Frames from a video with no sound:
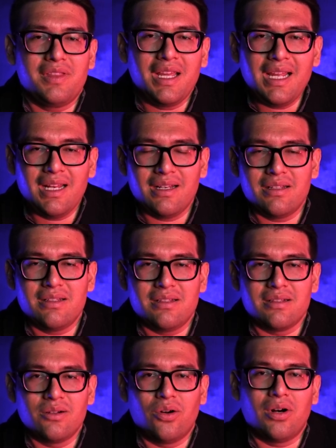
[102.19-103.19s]

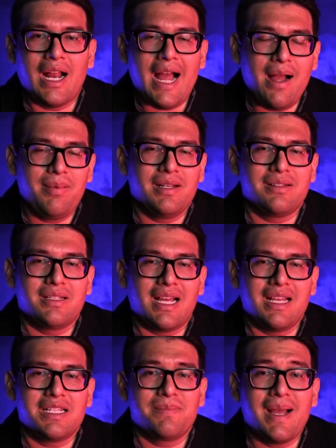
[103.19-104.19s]
things or habits
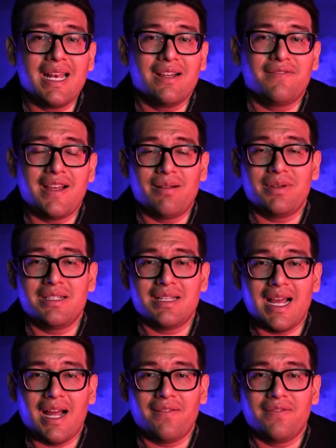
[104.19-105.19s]
that Hispanic families
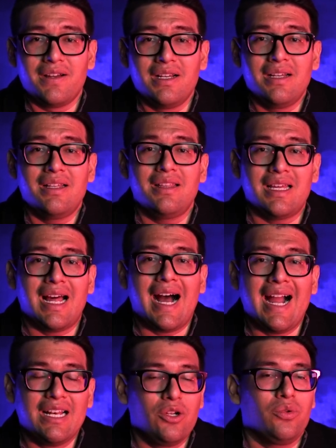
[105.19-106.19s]
have that
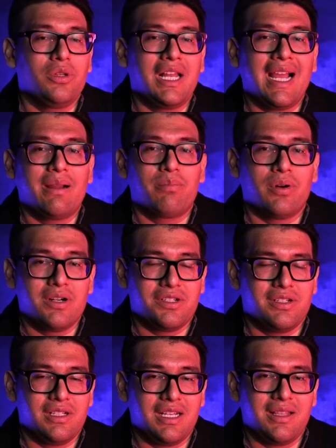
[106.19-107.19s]
I don't like
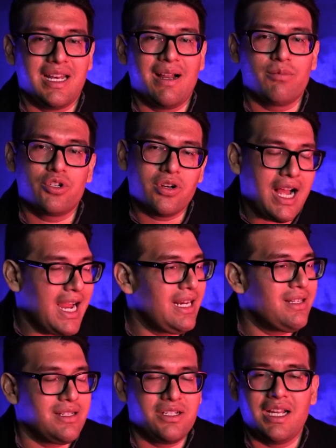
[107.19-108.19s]
personally, that I'm
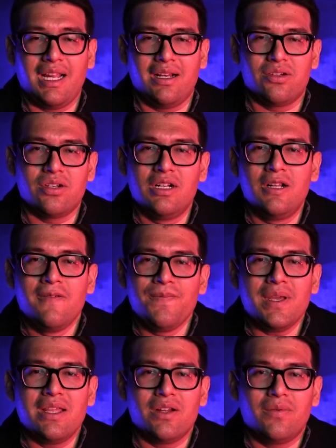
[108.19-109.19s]
trying to change.
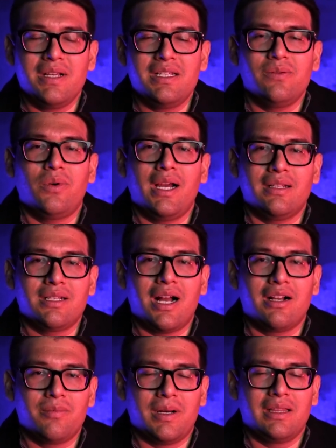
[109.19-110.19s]
And the reason why I
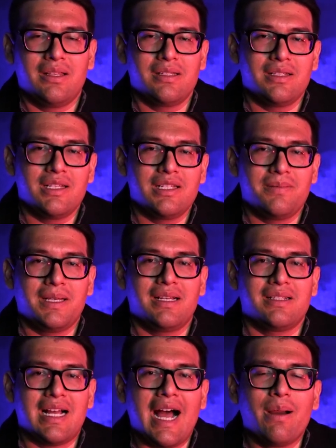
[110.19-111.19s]
talk about this is
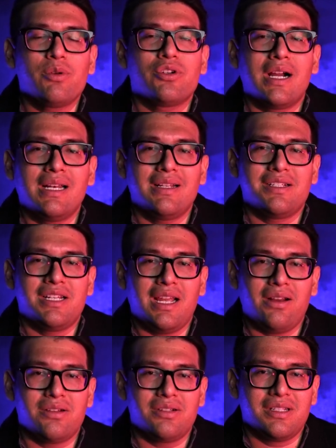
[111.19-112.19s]
because I'm trying to
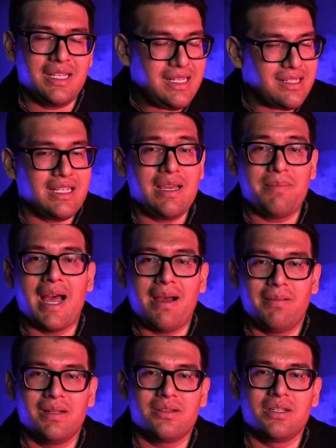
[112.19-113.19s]
change these same
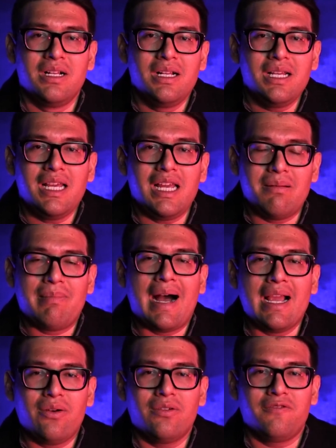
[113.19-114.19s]
habits in
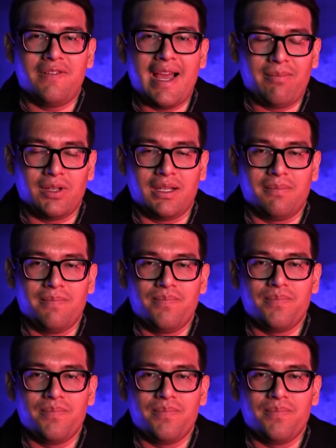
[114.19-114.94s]
my own family.